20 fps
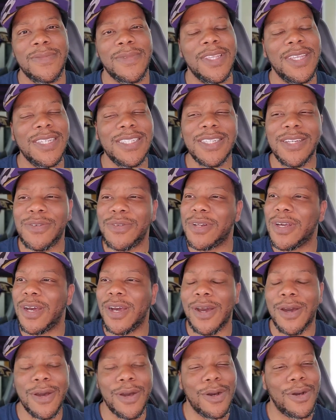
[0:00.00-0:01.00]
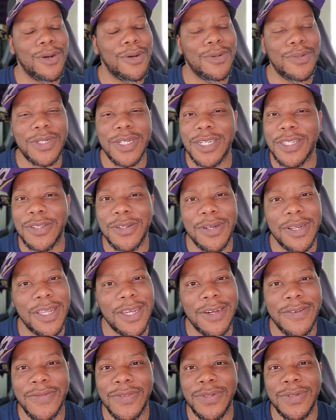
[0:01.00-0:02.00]
It's on a whole nother
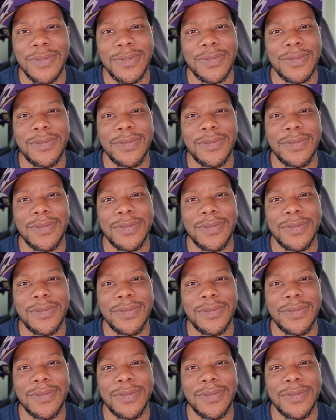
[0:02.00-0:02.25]
level.